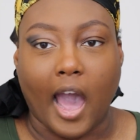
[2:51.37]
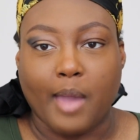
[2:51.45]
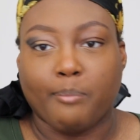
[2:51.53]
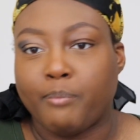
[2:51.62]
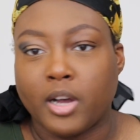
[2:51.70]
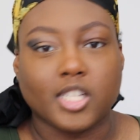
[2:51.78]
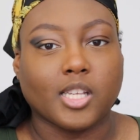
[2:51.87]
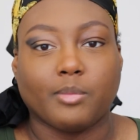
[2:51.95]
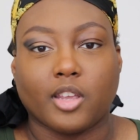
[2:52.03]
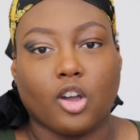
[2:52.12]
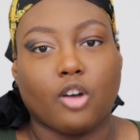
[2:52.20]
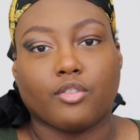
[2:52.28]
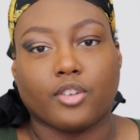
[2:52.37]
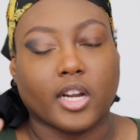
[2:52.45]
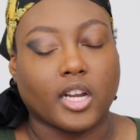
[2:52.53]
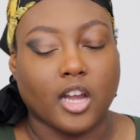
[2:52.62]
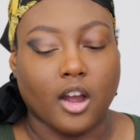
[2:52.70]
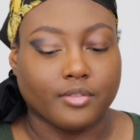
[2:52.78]
I put something over
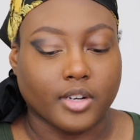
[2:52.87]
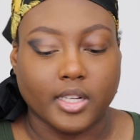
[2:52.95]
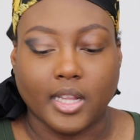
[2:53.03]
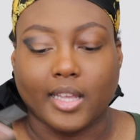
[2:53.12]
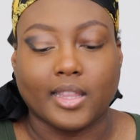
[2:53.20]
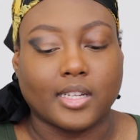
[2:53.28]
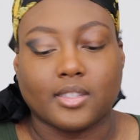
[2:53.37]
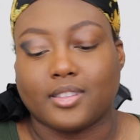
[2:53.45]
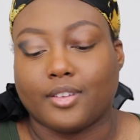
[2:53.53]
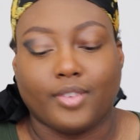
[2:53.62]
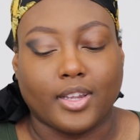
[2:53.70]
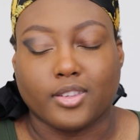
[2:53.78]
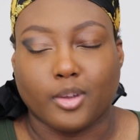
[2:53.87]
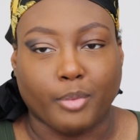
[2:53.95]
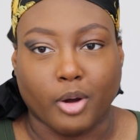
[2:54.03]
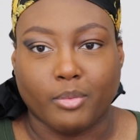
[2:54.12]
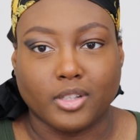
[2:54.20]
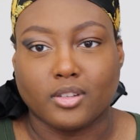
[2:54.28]
it and cover it. Like that defeats the
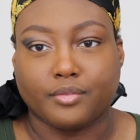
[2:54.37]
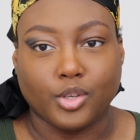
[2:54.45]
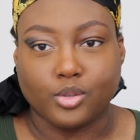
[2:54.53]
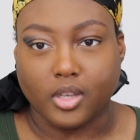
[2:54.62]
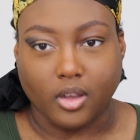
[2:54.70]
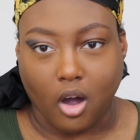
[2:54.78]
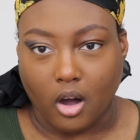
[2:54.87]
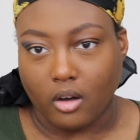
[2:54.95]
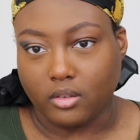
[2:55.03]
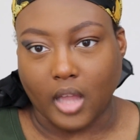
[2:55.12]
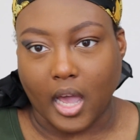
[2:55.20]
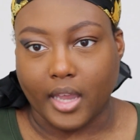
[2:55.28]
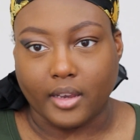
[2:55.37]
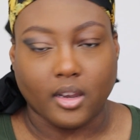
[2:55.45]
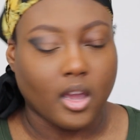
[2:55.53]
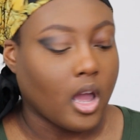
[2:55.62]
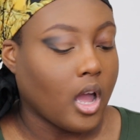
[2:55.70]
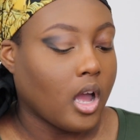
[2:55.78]
purpose of using all
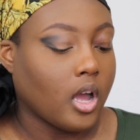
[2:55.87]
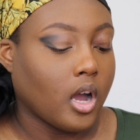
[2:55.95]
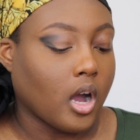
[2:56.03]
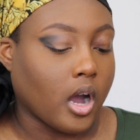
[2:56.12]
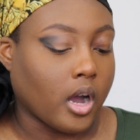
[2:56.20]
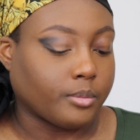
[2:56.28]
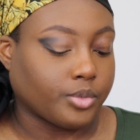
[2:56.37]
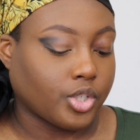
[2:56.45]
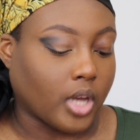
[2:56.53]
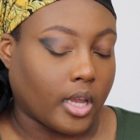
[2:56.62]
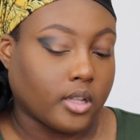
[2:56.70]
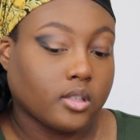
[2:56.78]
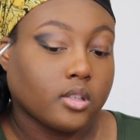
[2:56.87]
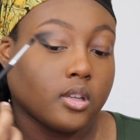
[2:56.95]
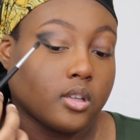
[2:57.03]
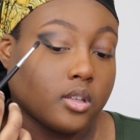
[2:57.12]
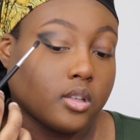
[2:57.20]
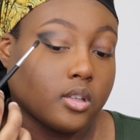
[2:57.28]
9 shades.
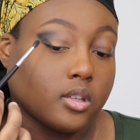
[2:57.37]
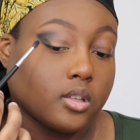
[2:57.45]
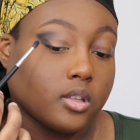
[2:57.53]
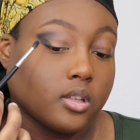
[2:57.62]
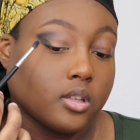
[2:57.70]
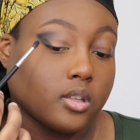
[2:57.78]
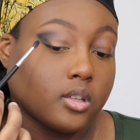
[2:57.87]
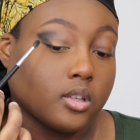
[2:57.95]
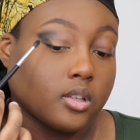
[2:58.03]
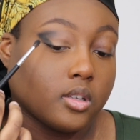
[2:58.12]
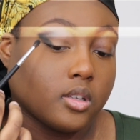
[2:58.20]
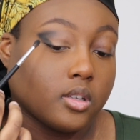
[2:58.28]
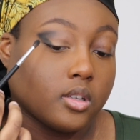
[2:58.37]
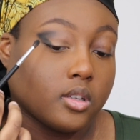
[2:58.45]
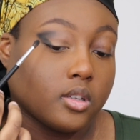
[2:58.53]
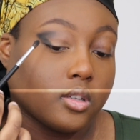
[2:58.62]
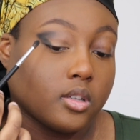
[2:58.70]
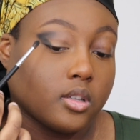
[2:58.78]
Just want to put this in
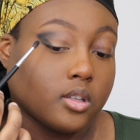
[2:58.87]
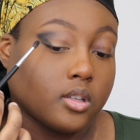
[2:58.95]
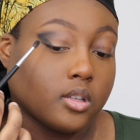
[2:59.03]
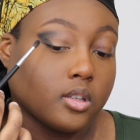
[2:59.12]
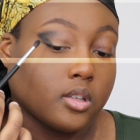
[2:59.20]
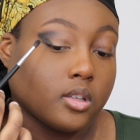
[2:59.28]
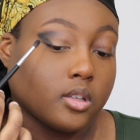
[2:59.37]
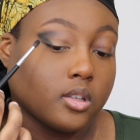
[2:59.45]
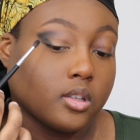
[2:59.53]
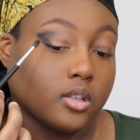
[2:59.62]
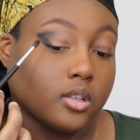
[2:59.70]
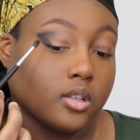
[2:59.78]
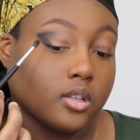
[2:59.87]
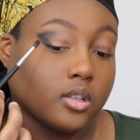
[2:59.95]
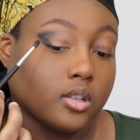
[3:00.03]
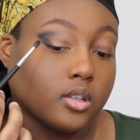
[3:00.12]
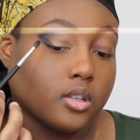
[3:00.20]
there mid-editing.